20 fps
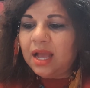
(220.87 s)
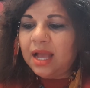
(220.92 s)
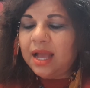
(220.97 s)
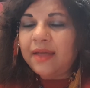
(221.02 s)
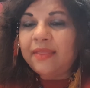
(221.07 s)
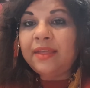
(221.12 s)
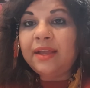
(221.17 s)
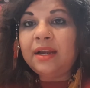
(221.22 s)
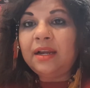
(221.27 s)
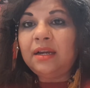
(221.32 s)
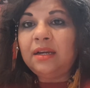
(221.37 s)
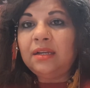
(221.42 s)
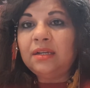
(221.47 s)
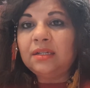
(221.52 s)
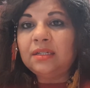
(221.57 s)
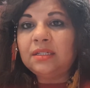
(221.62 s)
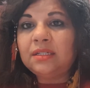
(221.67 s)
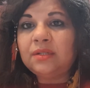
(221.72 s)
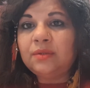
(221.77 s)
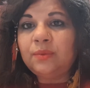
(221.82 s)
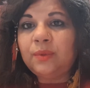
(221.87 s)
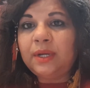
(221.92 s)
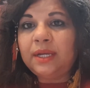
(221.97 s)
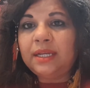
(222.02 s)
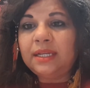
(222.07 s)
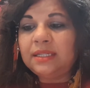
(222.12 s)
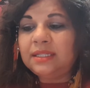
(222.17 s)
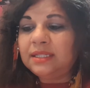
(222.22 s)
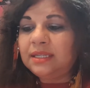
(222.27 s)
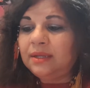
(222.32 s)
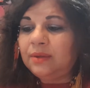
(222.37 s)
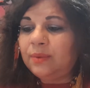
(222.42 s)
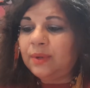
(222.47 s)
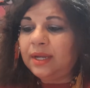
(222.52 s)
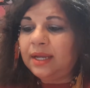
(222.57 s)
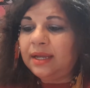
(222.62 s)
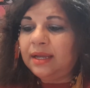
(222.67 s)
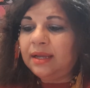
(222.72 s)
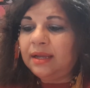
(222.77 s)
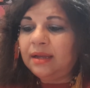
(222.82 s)
And then I looked to where, see
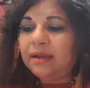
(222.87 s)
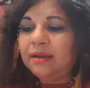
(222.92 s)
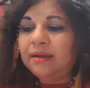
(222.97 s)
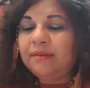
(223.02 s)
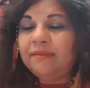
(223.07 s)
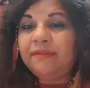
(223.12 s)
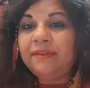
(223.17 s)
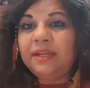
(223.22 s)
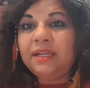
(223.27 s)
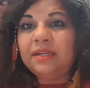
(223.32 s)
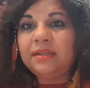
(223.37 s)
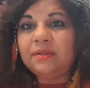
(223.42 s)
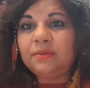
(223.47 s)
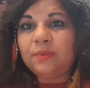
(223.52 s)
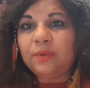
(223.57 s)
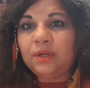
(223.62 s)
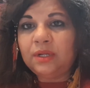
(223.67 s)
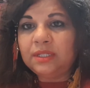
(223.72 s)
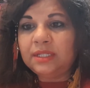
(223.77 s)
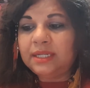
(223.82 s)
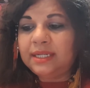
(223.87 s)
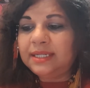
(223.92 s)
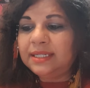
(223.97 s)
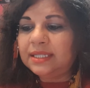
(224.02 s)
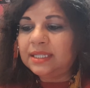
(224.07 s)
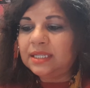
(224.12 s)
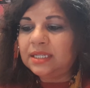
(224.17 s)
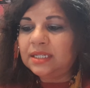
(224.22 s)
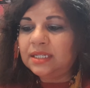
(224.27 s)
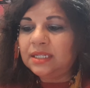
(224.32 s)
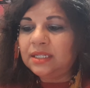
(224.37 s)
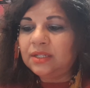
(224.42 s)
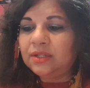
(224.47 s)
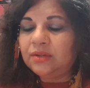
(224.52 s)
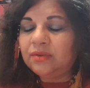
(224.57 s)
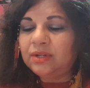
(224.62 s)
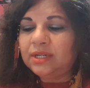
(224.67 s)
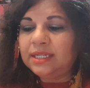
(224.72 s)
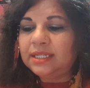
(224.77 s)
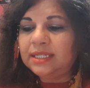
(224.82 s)
where Venus was, and it's 13
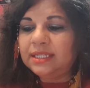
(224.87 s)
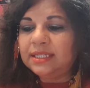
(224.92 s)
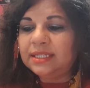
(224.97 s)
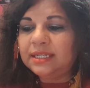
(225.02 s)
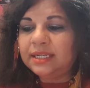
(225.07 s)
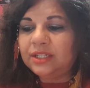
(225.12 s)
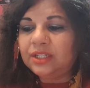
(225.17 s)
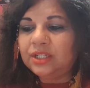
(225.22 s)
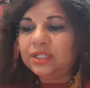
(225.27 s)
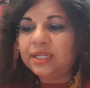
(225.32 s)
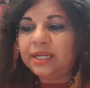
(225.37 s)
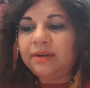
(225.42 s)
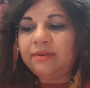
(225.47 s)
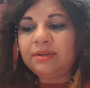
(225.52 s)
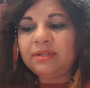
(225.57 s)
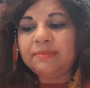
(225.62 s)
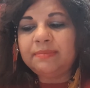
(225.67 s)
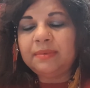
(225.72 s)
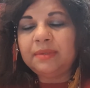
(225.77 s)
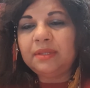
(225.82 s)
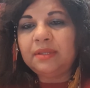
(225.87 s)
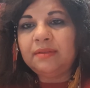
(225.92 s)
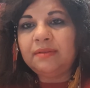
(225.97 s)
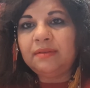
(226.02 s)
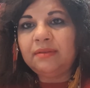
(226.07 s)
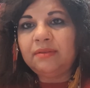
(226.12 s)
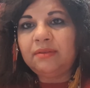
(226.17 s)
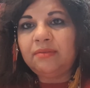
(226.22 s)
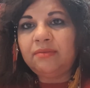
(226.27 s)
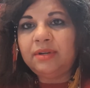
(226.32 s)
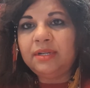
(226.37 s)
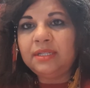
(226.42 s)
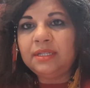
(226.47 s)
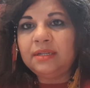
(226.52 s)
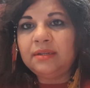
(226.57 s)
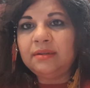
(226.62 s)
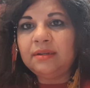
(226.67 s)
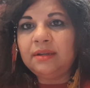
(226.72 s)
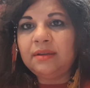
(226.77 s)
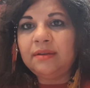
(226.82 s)
degrees in Sagittarius. The
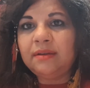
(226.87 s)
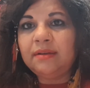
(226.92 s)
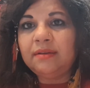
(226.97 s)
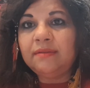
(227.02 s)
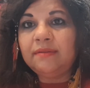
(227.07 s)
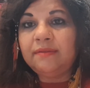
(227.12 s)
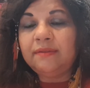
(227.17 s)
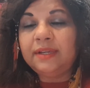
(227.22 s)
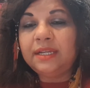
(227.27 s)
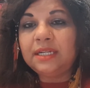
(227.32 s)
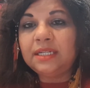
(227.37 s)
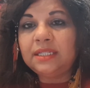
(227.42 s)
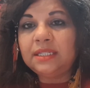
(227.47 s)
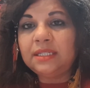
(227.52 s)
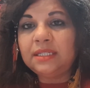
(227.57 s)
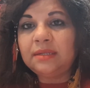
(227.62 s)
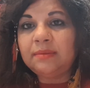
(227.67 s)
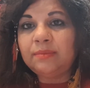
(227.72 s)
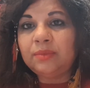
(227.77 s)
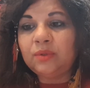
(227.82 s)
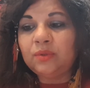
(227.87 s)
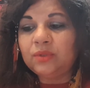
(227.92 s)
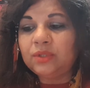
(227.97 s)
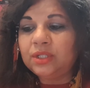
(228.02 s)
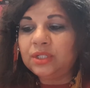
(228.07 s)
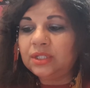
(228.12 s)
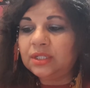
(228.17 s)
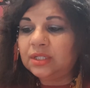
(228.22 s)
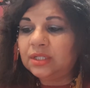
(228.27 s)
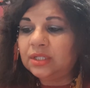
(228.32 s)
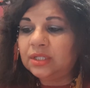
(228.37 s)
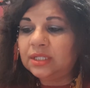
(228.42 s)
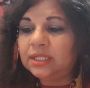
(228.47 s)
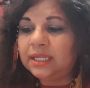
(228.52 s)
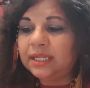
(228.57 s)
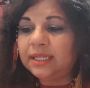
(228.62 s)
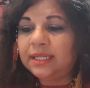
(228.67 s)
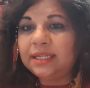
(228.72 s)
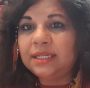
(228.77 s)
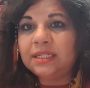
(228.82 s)
reason Venus is important to
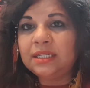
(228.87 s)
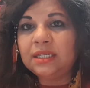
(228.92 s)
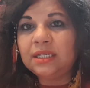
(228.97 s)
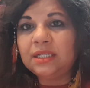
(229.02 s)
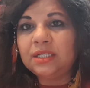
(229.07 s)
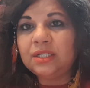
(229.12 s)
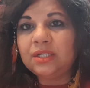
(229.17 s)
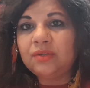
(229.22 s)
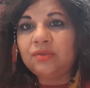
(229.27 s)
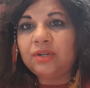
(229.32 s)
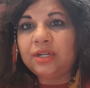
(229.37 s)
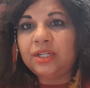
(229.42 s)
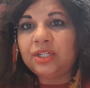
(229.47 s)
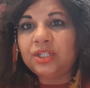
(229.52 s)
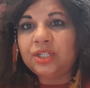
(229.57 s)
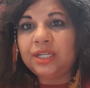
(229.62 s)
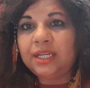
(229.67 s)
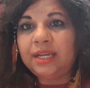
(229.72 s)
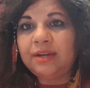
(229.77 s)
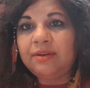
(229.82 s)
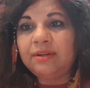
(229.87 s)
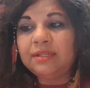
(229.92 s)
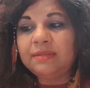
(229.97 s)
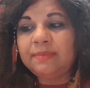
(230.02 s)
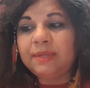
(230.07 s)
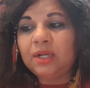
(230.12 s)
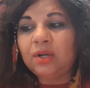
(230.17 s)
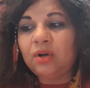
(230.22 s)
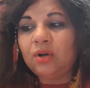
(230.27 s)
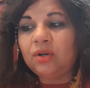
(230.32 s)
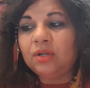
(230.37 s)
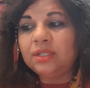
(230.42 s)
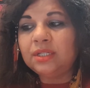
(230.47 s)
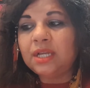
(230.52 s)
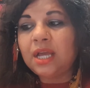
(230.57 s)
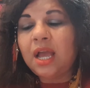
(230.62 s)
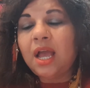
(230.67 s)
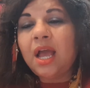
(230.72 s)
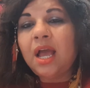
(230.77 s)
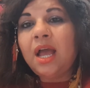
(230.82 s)
take into consideration here is because
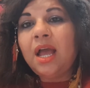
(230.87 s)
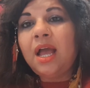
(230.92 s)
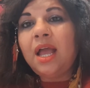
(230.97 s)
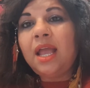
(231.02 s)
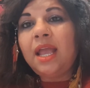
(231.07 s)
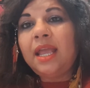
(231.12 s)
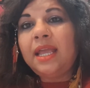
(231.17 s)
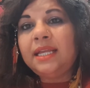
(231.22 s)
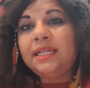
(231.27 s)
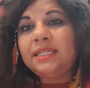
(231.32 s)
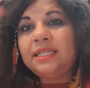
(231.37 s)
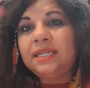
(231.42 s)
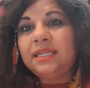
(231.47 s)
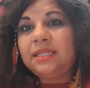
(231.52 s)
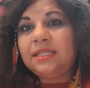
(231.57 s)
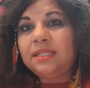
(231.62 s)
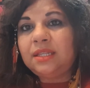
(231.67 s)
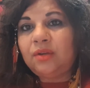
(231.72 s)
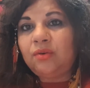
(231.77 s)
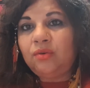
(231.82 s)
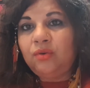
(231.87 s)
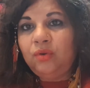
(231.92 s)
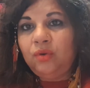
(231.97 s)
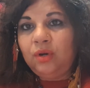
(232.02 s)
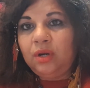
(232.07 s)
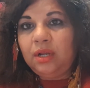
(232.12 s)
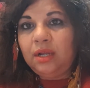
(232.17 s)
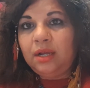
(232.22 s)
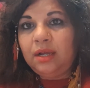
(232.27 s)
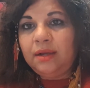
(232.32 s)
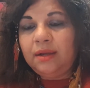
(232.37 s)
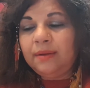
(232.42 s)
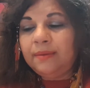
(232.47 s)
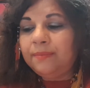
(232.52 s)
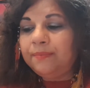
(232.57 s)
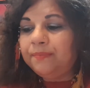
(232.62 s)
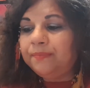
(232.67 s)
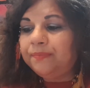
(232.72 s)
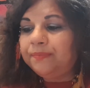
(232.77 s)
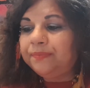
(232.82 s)
it is the ruler
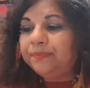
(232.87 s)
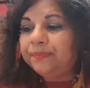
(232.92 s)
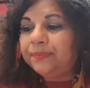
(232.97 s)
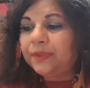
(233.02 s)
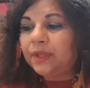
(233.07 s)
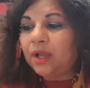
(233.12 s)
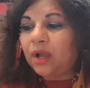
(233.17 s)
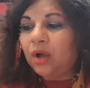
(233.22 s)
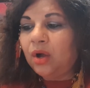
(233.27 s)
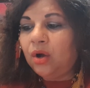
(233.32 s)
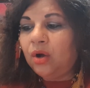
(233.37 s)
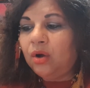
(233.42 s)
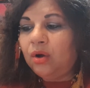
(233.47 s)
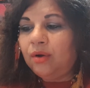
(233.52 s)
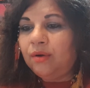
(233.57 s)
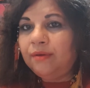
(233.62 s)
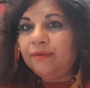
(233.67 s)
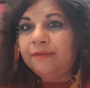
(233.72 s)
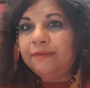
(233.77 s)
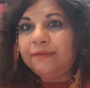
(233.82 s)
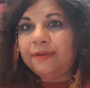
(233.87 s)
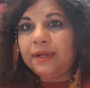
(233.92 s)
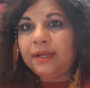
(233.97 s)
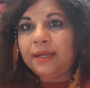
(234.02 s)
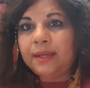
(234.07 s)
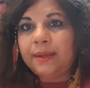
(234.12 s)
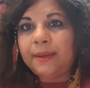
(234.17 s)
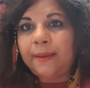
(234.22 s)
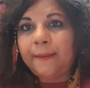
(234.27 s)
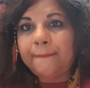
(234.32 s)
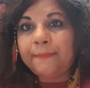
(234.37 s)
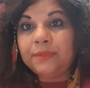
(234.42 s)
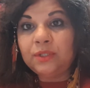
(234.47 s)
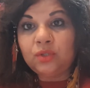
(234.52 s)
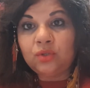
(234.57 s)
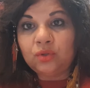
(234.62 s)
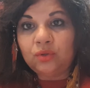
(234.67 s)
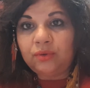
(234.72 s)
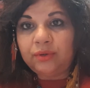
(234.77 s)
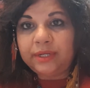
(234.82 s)
of
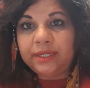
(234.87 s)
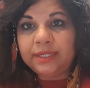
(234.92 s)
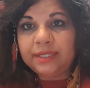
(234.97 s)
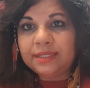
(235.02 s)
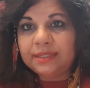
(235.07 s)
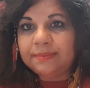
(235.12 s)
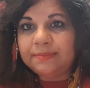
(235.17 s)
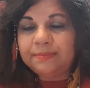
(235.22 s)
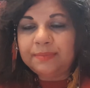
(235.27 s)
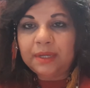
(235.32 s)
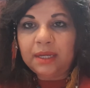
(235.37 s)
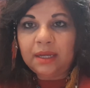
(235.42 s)
Taurus.